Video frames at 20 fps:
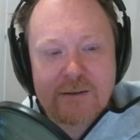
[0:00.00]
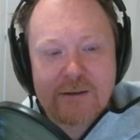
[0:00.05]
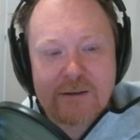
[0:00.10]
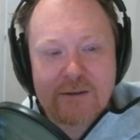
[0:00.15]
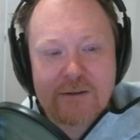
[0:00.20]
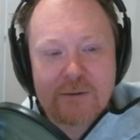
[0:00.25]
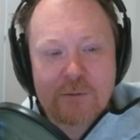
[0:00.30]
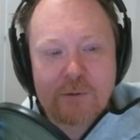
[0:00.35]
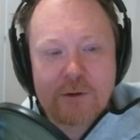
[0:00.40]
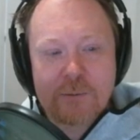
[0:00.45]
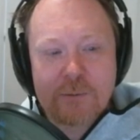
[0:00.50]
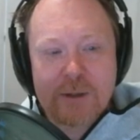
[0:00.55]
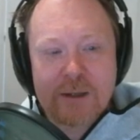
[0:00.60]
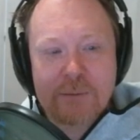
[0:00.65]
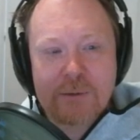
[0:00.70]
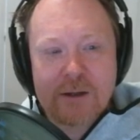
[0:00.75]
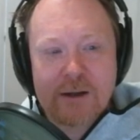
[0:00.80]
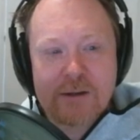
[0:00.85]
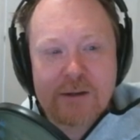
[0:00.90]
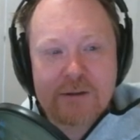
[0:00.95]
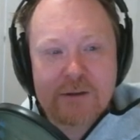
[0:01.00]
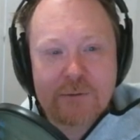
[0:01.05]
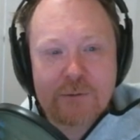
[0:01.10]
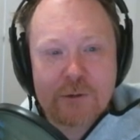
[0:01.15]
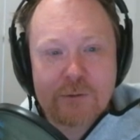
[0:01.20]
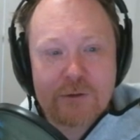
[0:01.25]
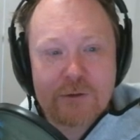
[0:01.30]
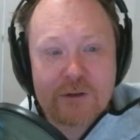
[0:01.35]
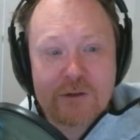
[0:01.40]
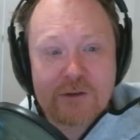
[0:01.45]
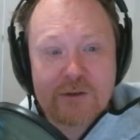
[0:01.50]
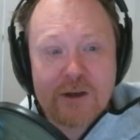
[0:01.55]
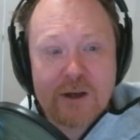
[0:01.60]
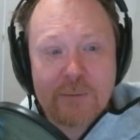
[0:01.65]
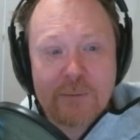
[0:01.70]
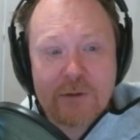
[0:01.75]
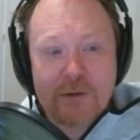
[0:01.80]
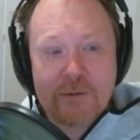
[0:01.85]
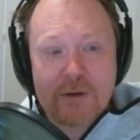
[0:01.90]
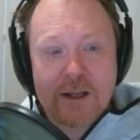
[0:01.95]
This is what people are asking for. If you just
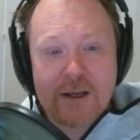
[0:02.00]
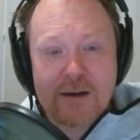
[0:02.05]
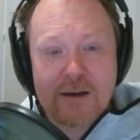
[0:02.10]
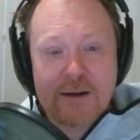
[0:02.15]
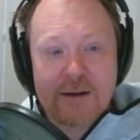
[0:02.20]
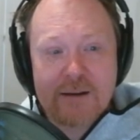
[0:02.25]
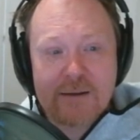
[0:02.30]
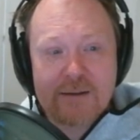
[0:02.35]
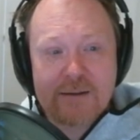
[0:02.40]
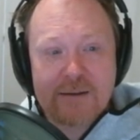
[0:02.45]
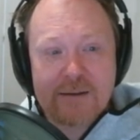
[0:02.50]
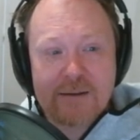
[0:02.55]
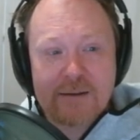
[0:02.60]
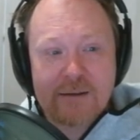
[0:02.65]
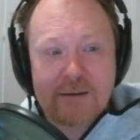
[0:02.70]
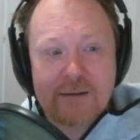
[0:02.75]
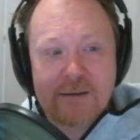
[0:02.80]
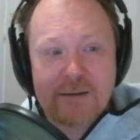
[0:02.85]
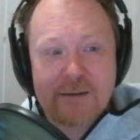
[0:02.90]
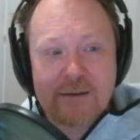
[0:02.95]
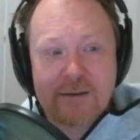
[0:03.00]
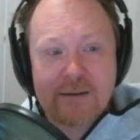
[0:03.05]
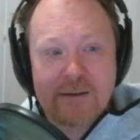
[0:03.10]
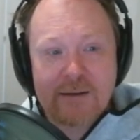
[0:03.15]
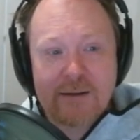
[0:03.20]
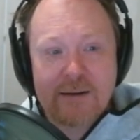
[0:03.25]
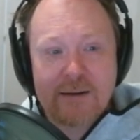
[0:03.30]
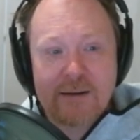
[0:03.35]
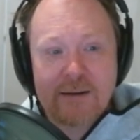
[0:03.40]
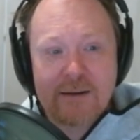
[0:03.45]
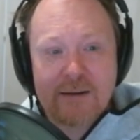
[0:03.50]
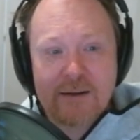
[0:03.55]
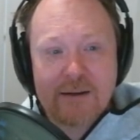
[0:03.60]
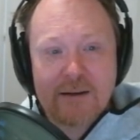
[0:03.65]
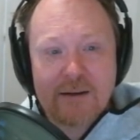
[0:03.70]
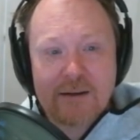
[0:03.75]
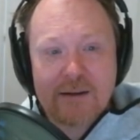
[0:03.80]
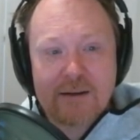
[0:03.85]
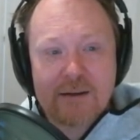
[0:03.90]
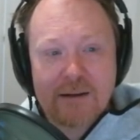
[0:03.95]
type 3D artist into this Indeed
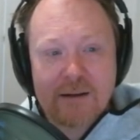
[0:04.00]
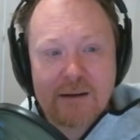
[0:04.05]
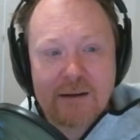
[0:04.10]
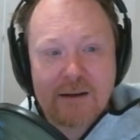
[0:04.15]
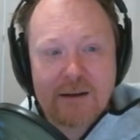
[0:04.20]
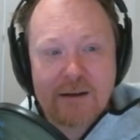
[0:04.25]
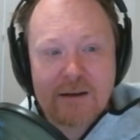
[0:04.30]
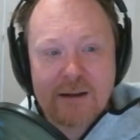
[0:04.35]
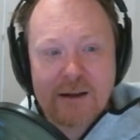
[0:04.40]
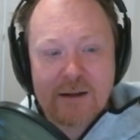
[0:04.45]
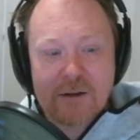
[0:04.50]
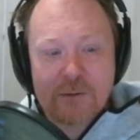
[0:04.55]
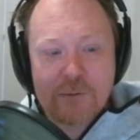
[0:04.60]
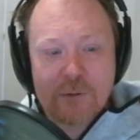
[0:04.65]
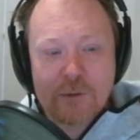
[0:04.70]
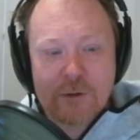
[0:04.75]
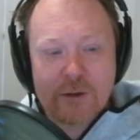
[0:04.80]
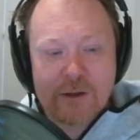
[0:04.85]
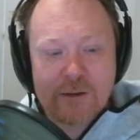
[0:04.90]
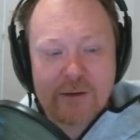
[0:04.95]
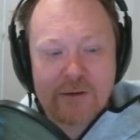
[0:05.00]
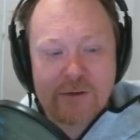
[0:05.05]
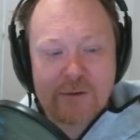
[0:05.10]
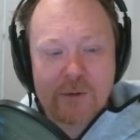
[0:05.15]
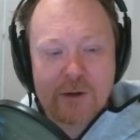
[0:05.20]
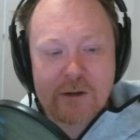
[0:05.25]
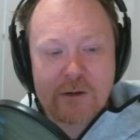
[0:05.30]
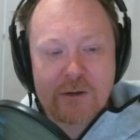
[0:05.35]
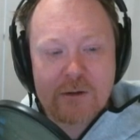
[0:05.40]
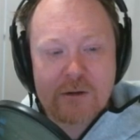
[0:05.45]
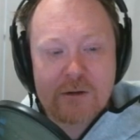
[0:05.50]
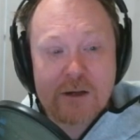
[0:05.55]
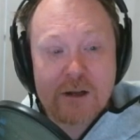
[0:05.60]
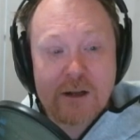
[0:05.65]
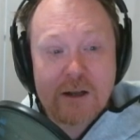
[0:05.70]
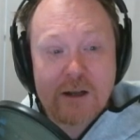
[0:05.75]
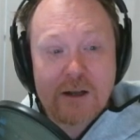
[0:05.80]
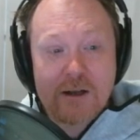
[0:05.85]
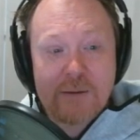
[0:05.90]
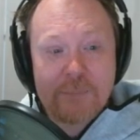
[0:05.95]
in California, this is what I got.
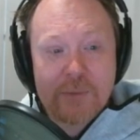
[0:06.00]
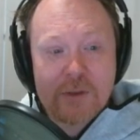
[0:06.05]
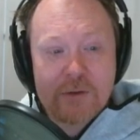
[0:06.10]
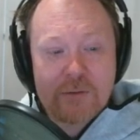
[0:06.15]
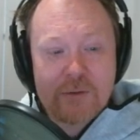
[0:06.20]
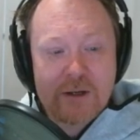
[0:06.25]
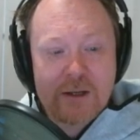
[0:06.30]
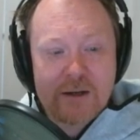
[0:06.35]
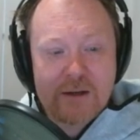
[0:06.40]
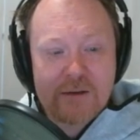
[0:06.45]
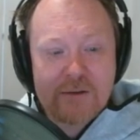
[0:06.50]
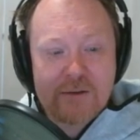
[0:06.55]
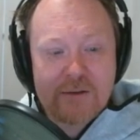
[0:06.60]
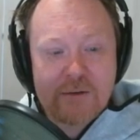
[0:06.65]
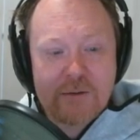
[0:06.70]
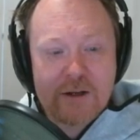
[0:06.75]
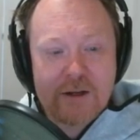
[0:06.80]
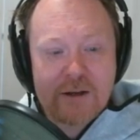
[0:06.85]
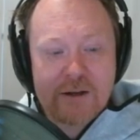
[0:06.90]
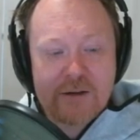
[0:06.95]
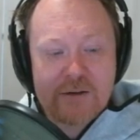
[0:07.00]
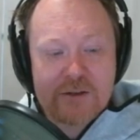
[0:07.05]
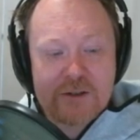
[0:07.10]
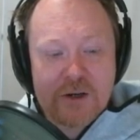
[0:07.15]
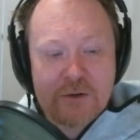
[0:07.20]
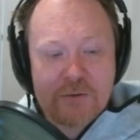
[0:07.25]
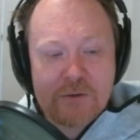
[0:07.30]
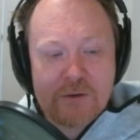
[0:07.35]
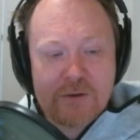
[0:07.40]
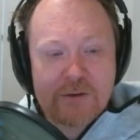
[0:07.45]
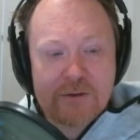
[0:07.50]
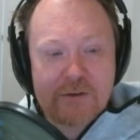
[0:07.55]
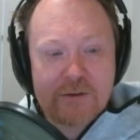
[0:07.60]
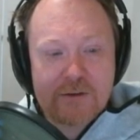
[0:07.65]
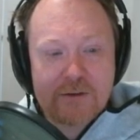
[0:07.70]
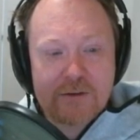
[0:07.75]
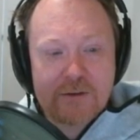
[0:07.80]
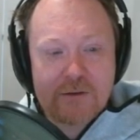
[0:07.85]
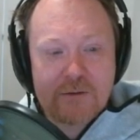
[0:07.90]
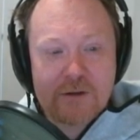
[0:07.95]
3D artist generalist,
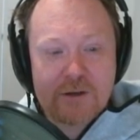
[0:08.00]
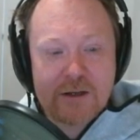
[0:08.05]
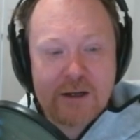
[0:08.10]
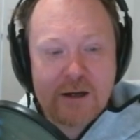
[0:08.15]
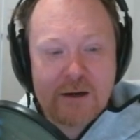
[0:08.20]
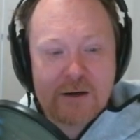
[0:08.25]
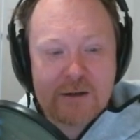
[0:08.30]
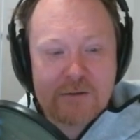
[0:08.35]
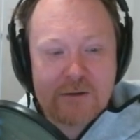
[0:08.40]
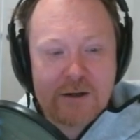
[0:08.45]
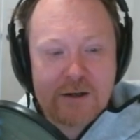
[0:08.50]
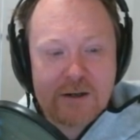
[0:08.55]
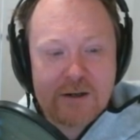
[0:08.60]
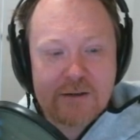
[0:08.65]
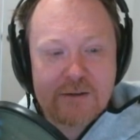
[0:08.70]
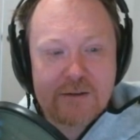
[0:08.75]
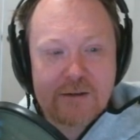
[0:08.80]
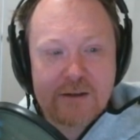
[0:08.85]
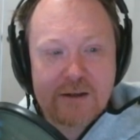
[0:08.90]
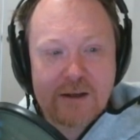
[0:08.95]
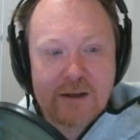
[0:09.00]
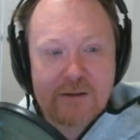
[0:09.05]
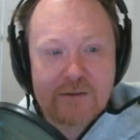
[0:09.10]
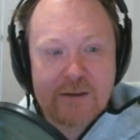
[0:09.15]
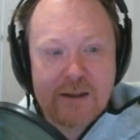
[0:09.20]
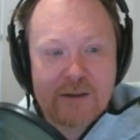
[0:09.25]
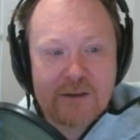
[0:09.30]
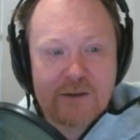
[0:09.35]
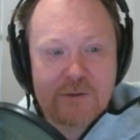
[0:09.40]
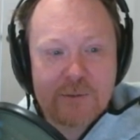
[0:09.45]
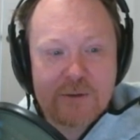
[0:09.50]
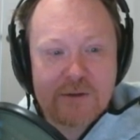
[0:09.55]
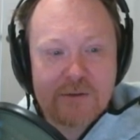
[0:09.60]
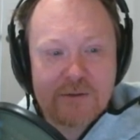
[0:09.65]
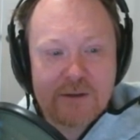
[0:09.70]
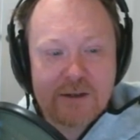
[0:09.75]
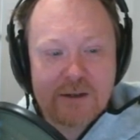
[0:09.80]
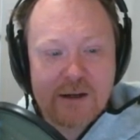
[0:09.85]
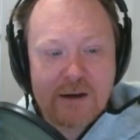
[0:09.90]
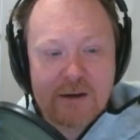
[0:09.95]
character artist. Okay, so that's
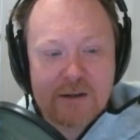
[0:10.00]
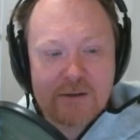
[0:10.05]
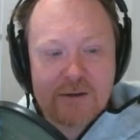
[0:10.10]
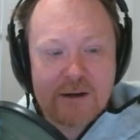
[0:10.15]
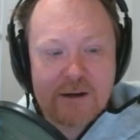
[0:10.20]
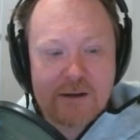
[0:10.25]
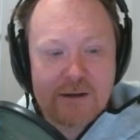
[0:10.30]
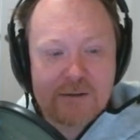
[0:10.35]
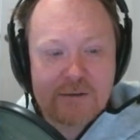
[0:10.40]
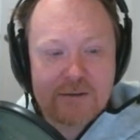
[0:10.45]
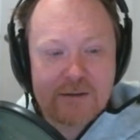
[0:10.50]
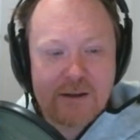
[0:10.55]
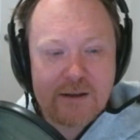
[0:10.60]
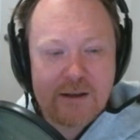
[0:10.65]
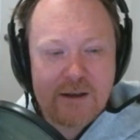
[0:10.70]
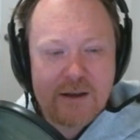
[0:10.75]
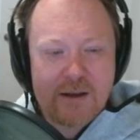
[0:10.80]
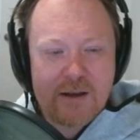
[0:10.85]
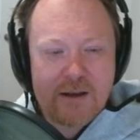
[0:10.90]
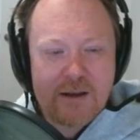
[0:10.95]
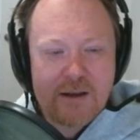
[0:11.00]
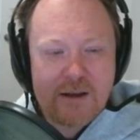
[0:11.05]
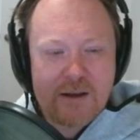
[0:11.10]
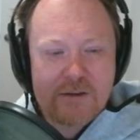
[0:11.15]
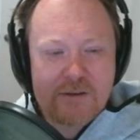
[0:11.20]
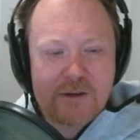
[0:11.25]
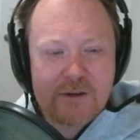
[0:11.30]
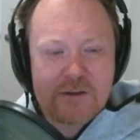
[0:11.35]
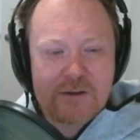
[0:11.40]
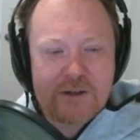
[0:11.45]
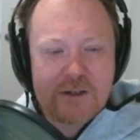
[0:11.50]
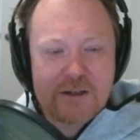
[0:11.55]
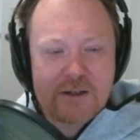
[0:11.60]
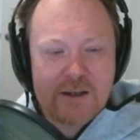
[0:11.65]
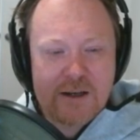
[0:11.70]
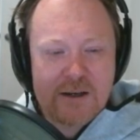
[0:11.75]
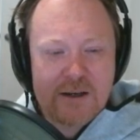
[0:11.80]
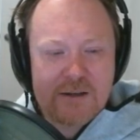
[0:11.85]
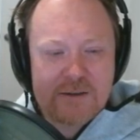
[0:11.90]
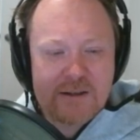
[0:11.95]
specific character artist. Associate
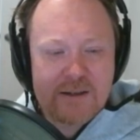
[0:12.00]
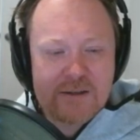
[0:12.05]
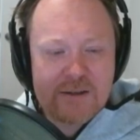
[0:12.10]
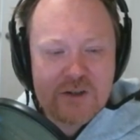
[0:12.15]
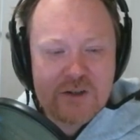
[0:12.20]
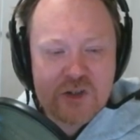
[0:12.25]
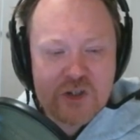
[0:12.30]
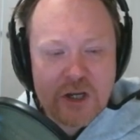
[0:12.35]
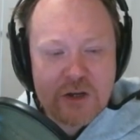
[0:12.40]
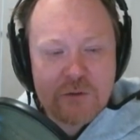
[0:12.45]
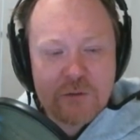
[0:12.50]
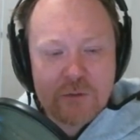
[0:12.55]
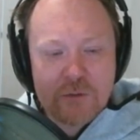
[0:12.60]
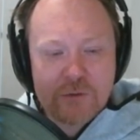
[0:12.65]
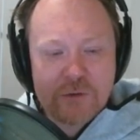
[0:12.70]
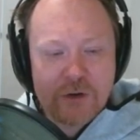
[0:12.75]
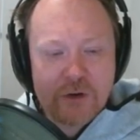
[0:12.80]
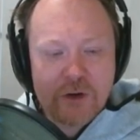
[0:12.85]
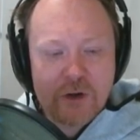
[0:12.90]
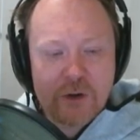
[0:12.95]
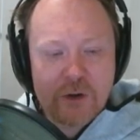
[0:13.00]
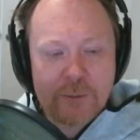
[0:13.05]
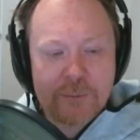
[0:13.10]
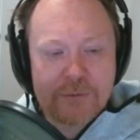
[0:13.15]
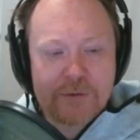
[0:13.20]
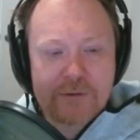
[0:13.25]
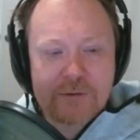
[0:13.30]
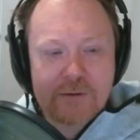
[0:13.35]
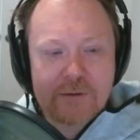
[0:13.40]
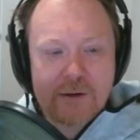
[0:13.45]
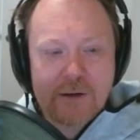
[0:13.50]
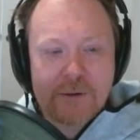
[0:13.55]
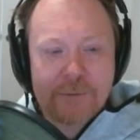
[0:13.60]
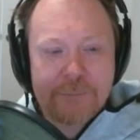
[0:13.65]
artist. These are general terms.